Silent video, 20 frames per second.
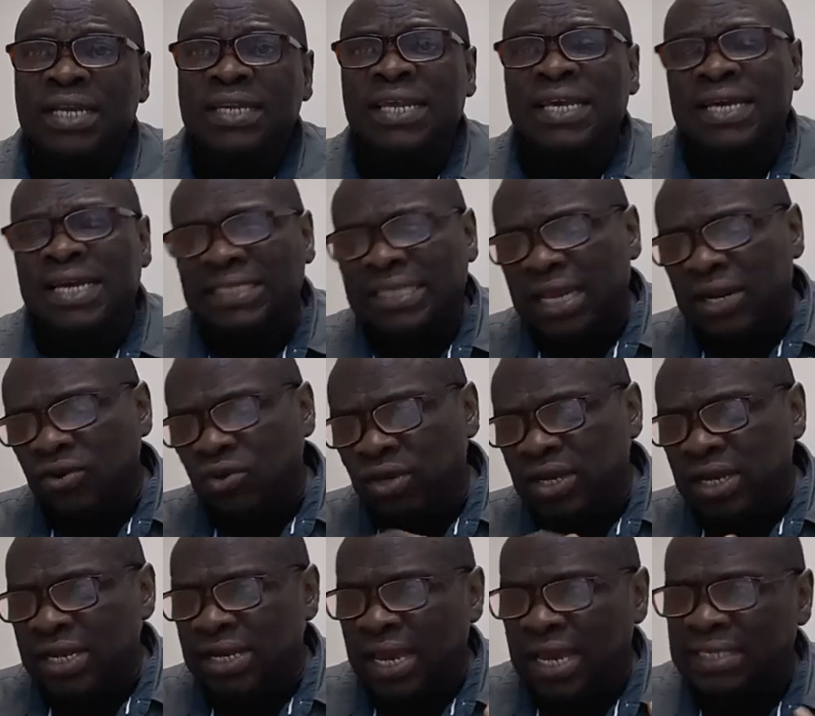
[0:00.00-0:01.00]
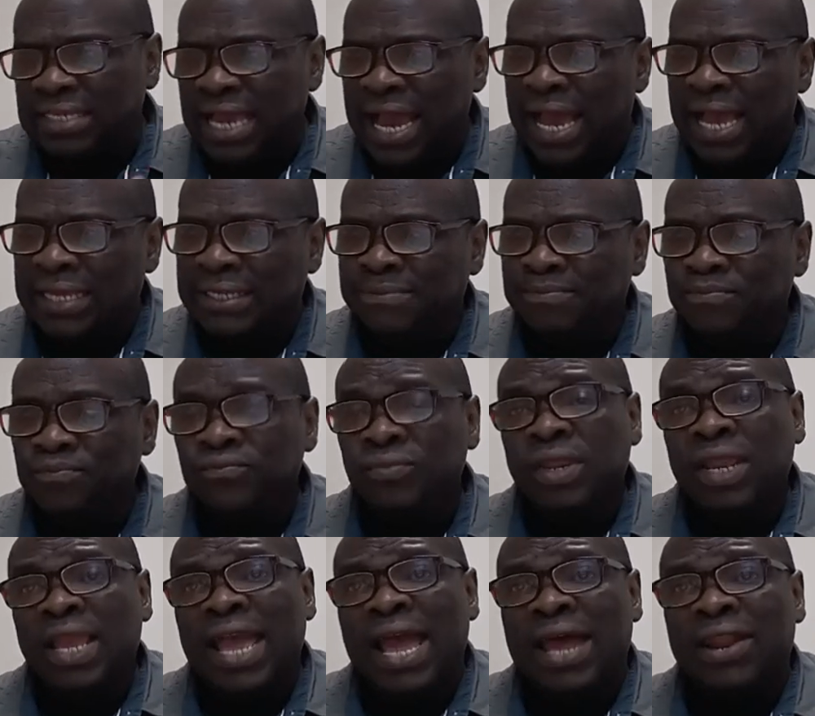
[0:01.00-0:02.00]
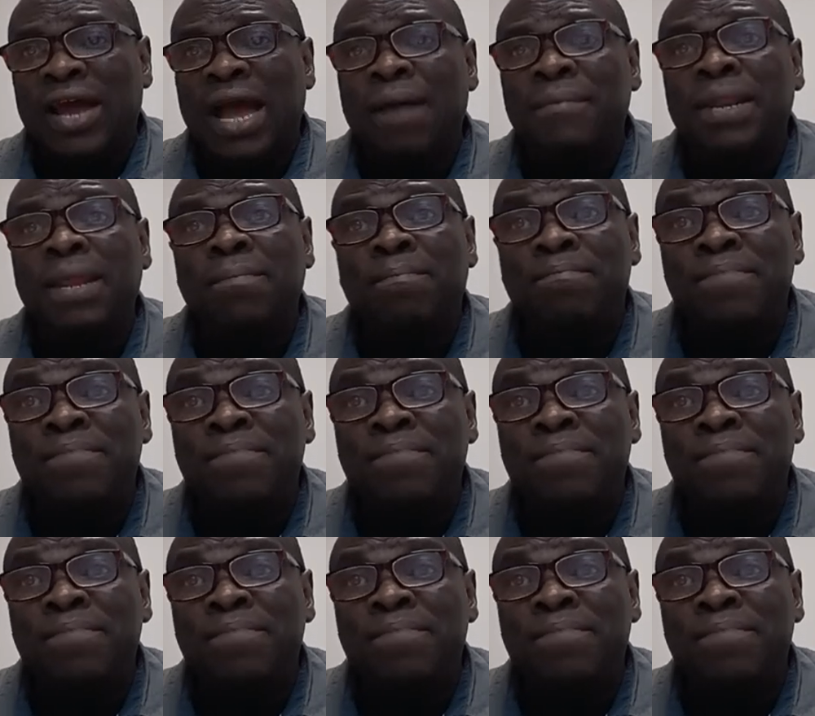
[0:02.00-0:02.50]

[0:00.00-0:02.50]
then you can start looking next at how many